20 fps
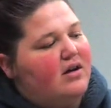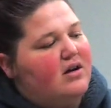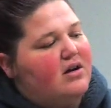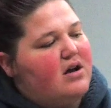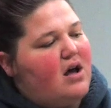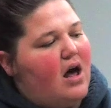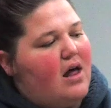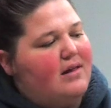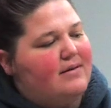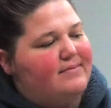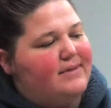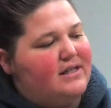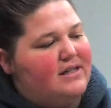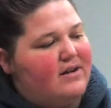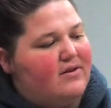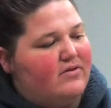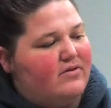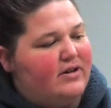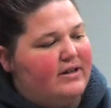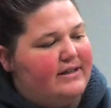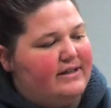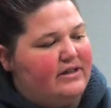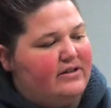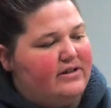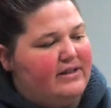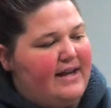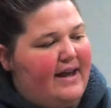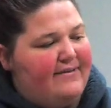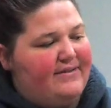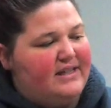Column snow
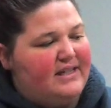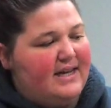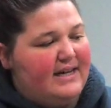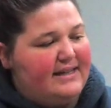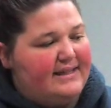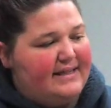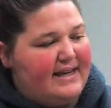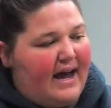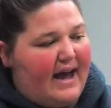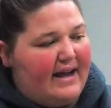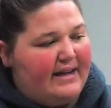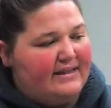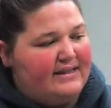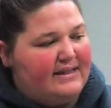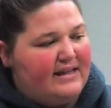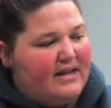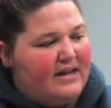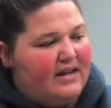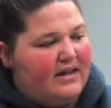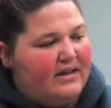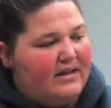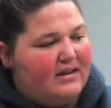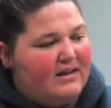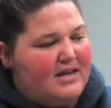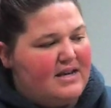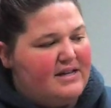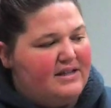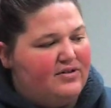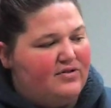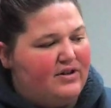crystals have 6 sides.
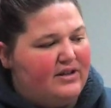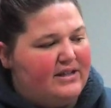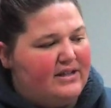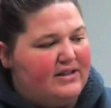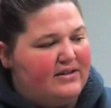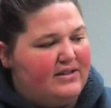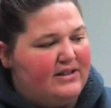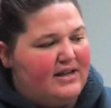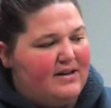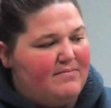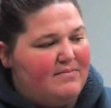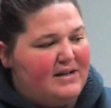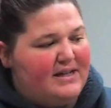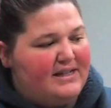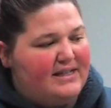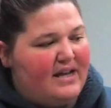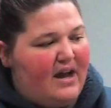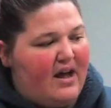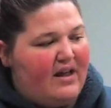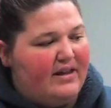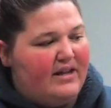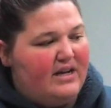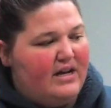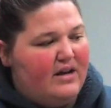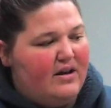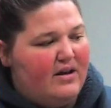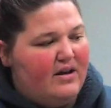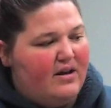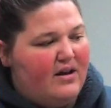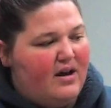These crystals can be solid,
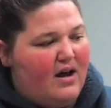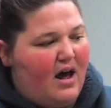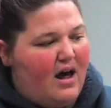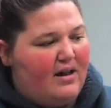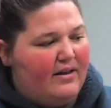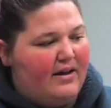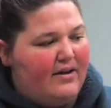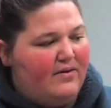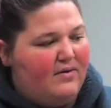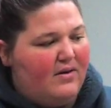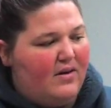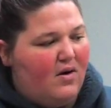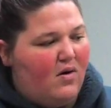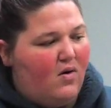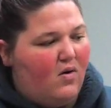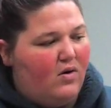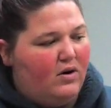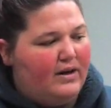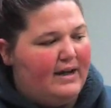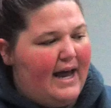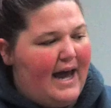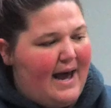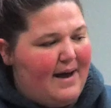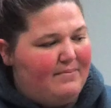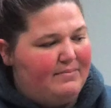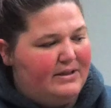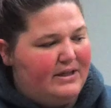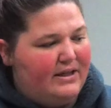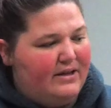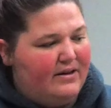hollow, or
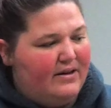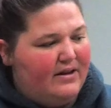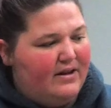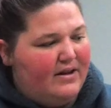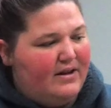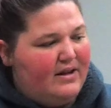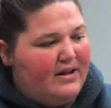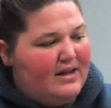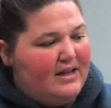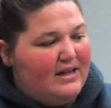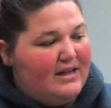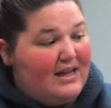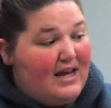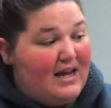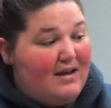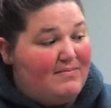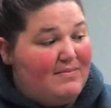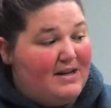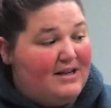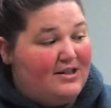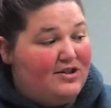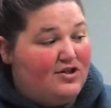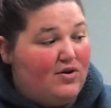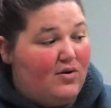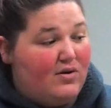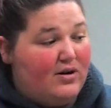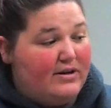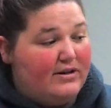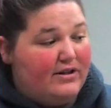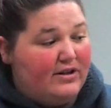capped. They can be
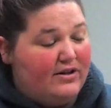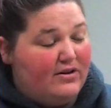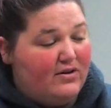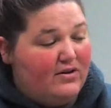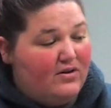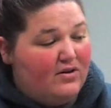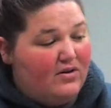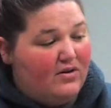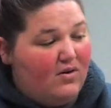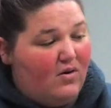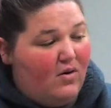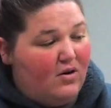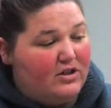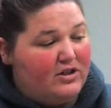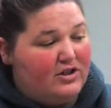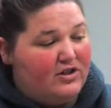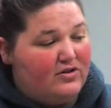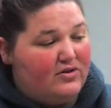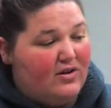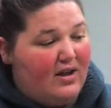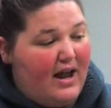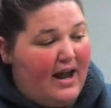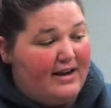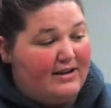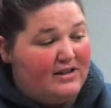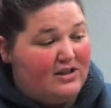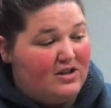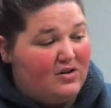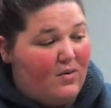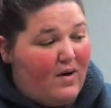short
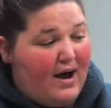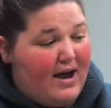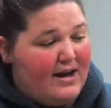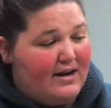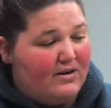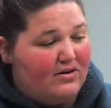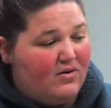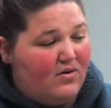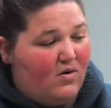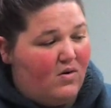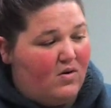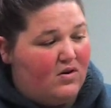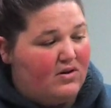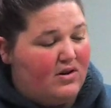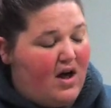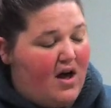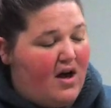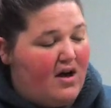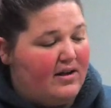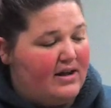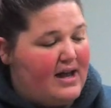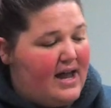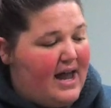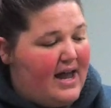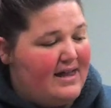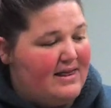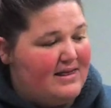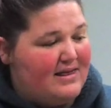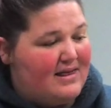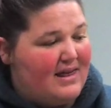and squat or long
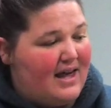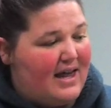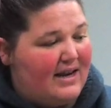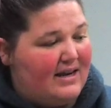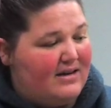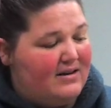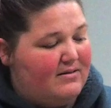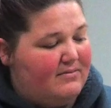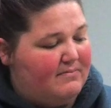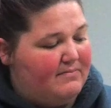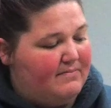and thin.